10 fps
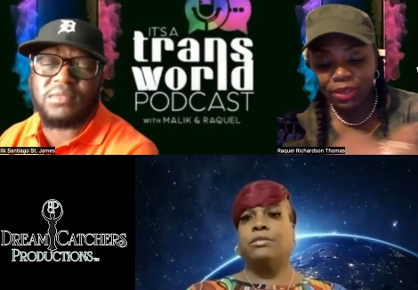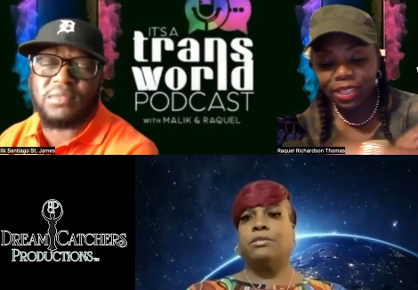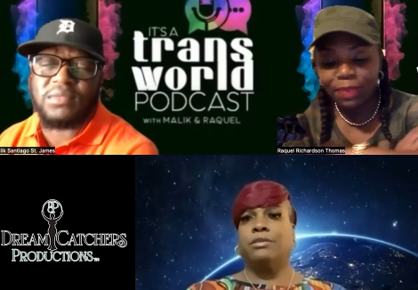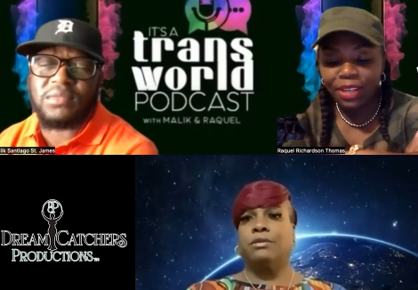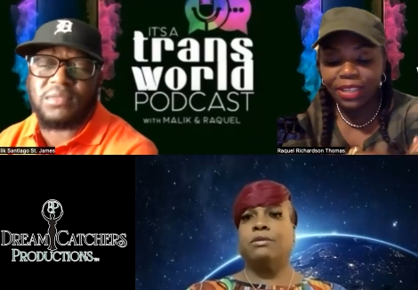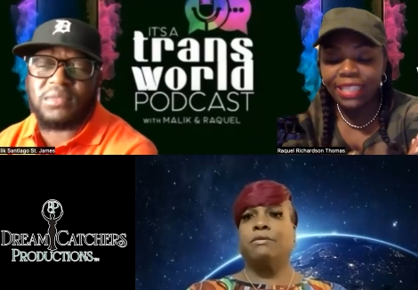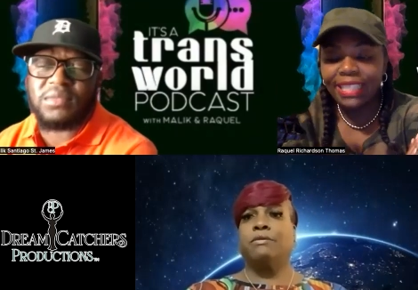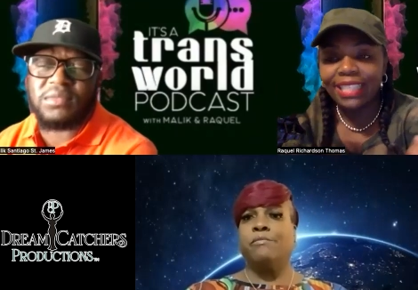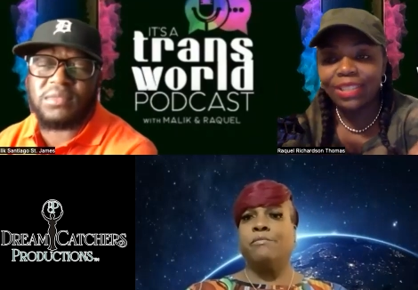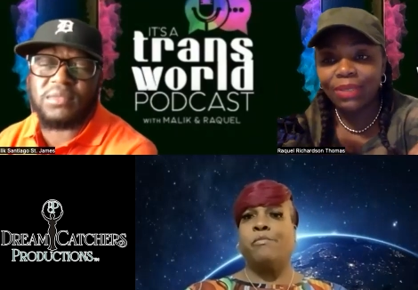
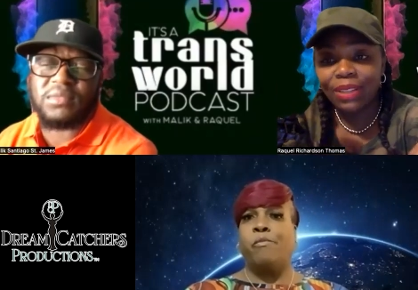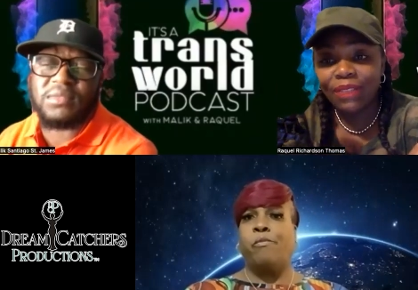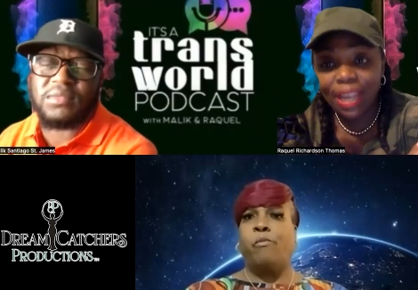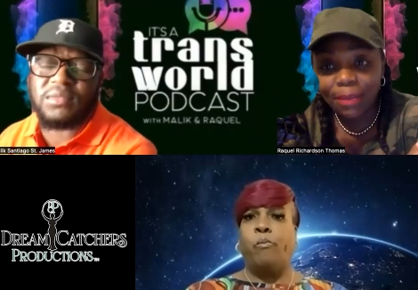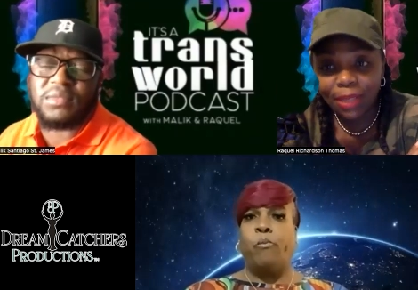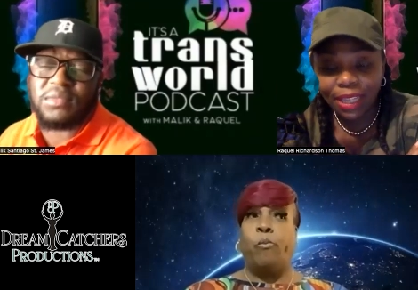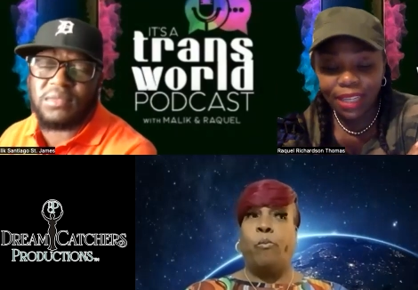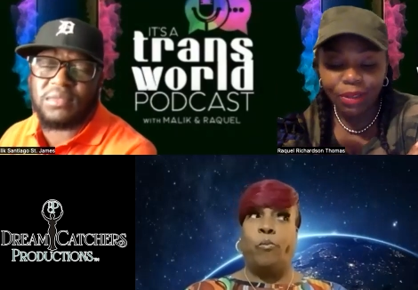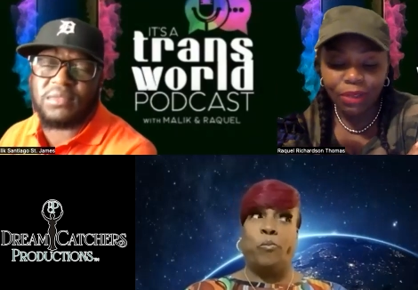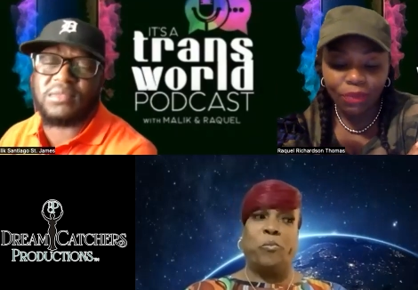Speaker 1: experiences with
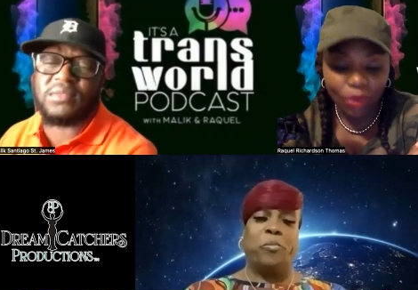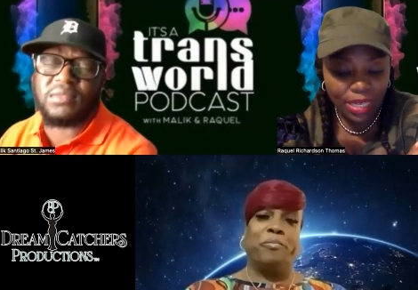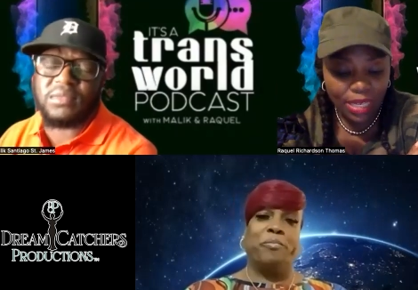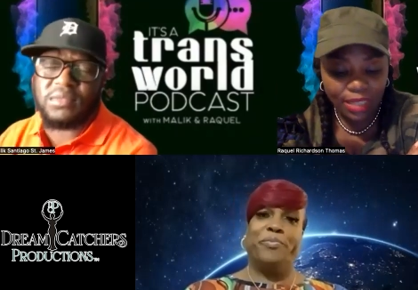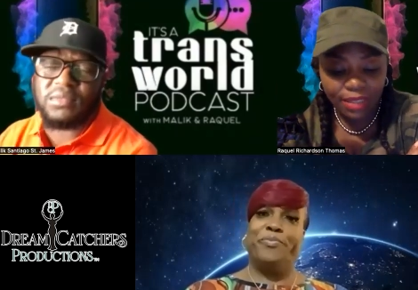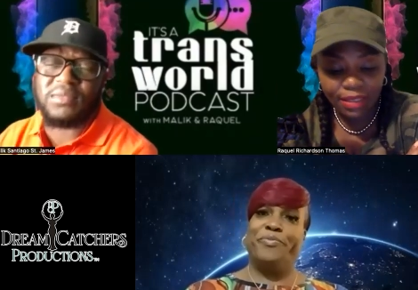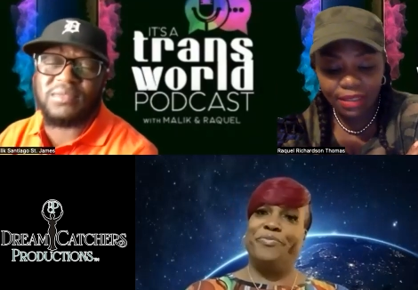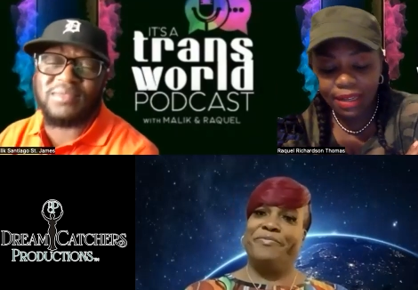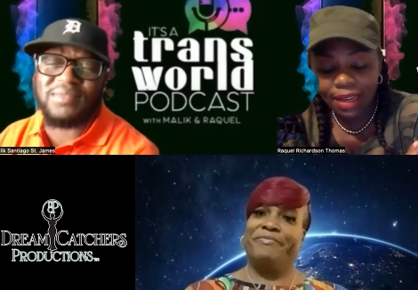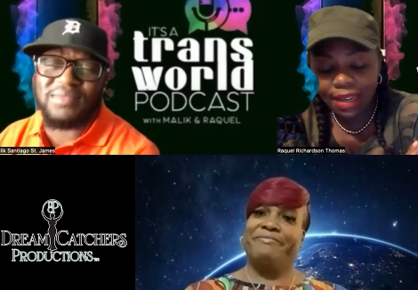family, with
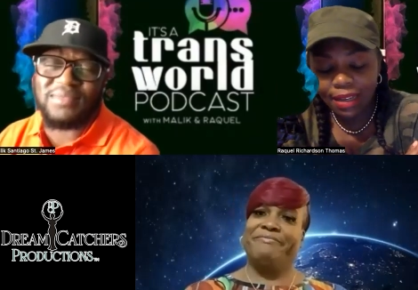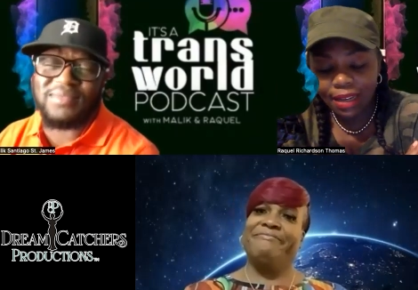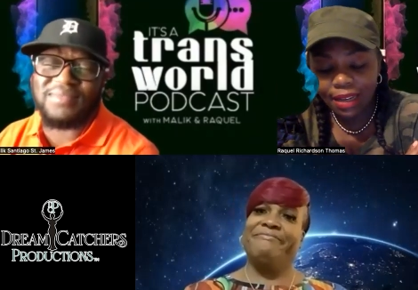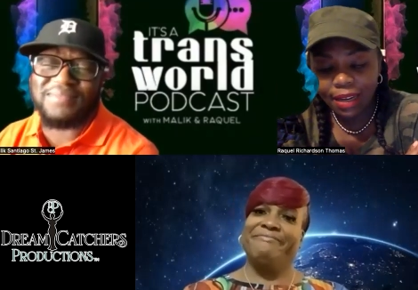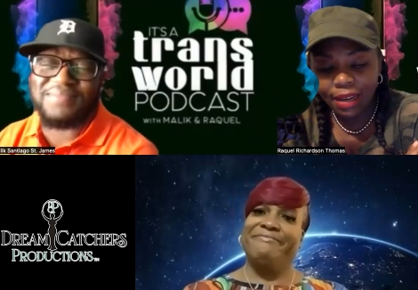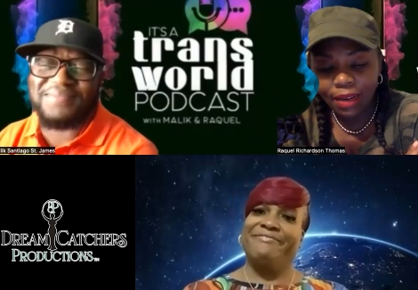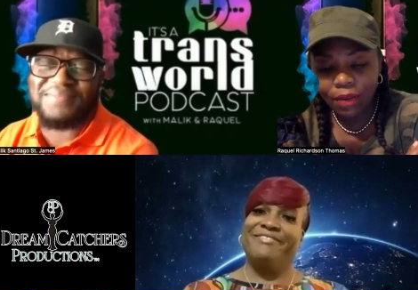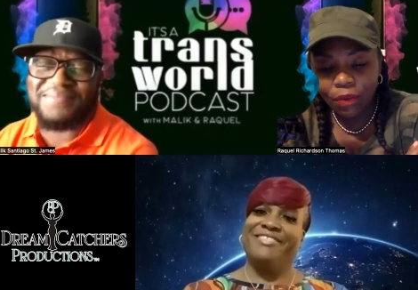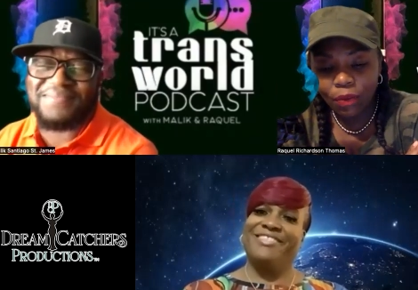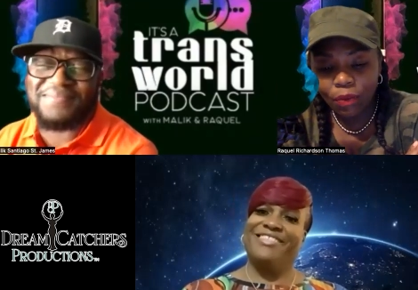friends, and and
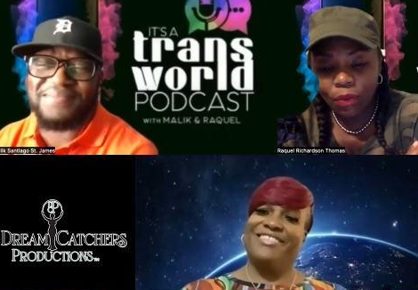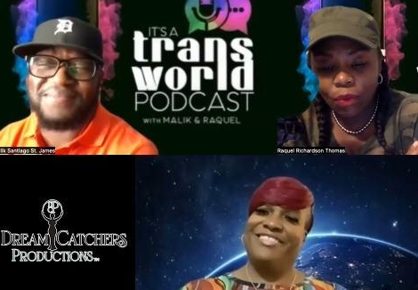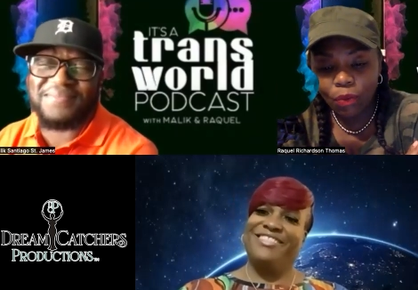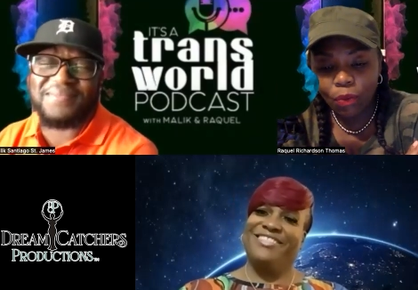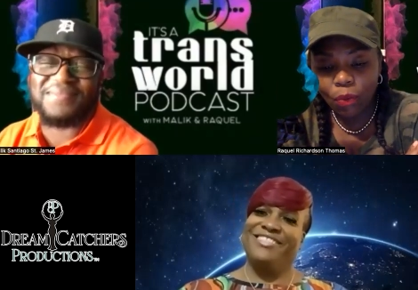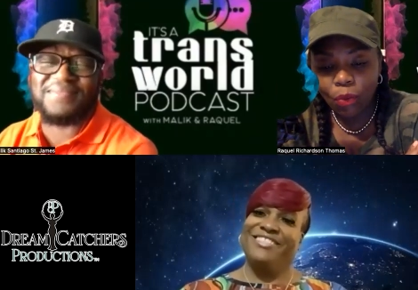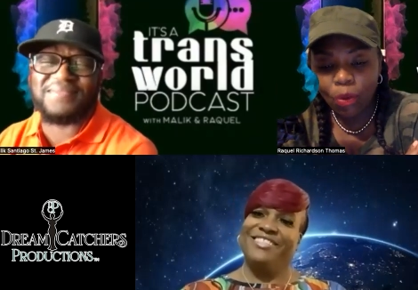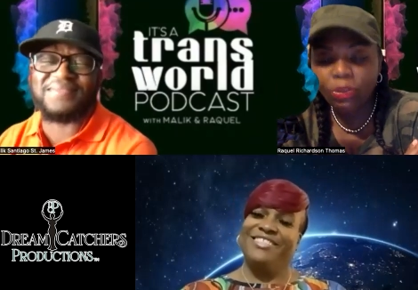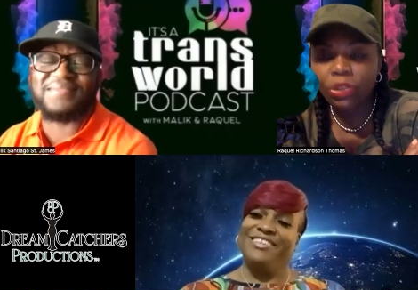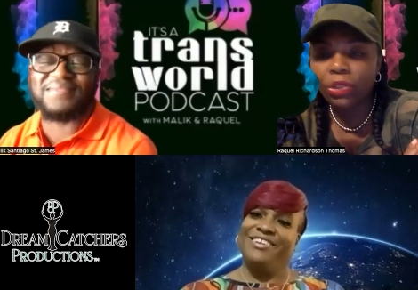
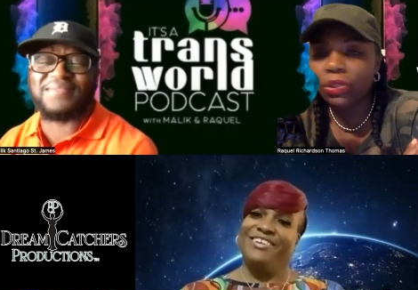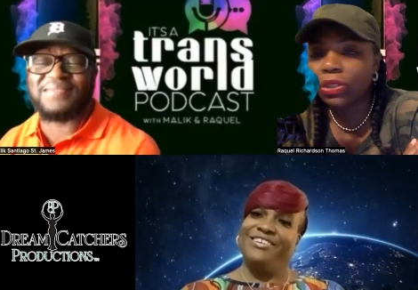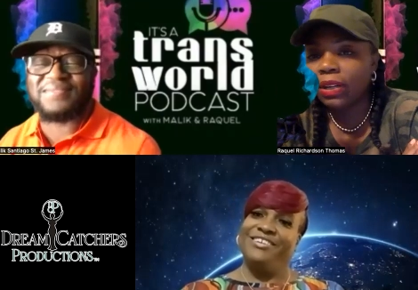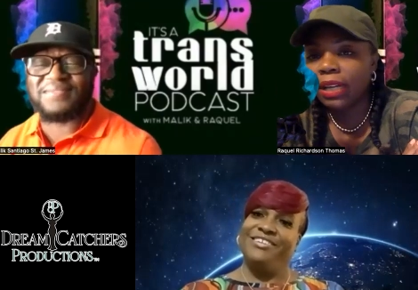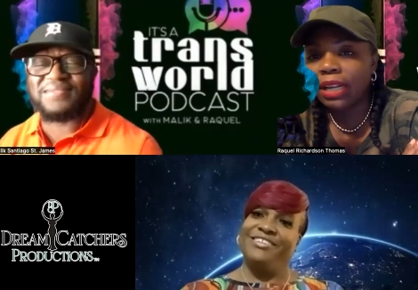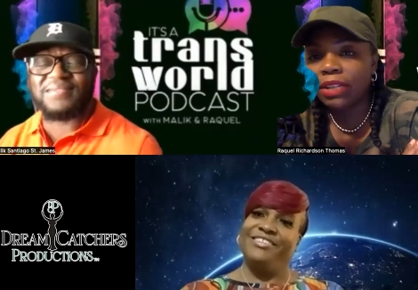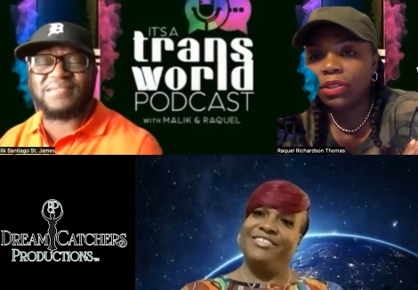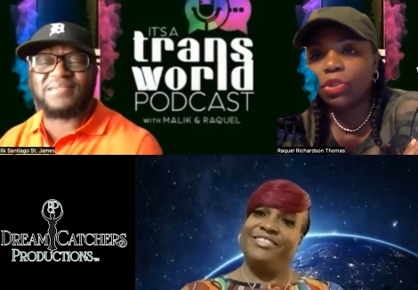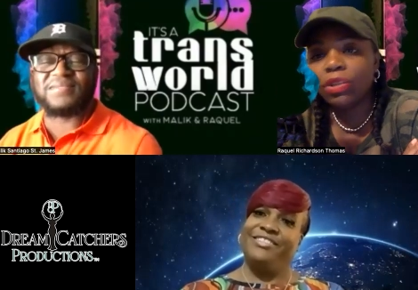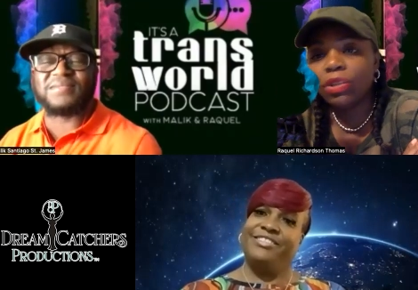what was your journey
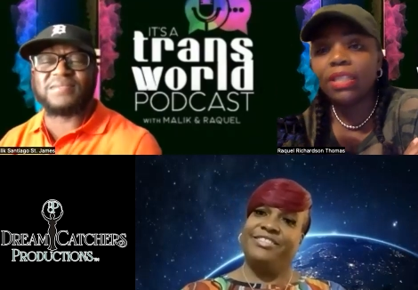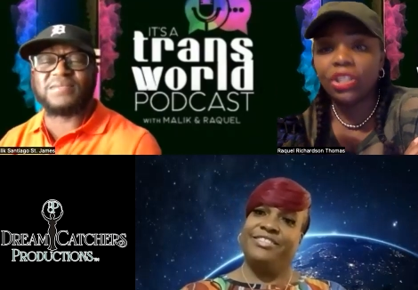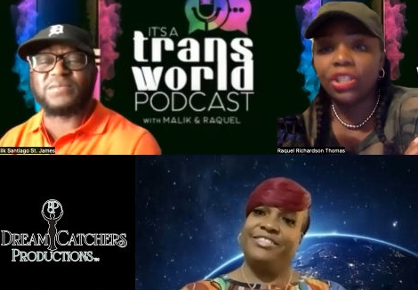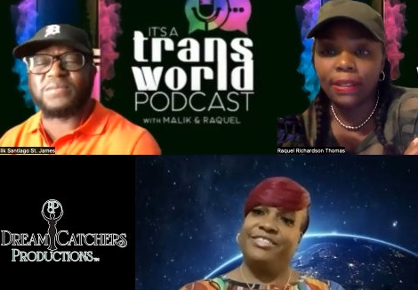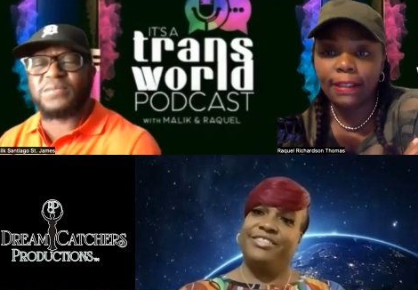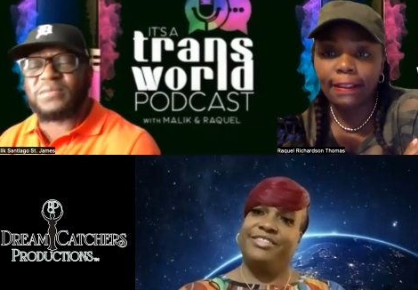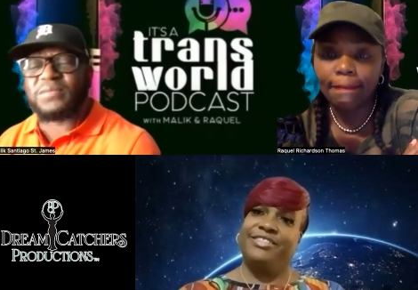as you transitioned?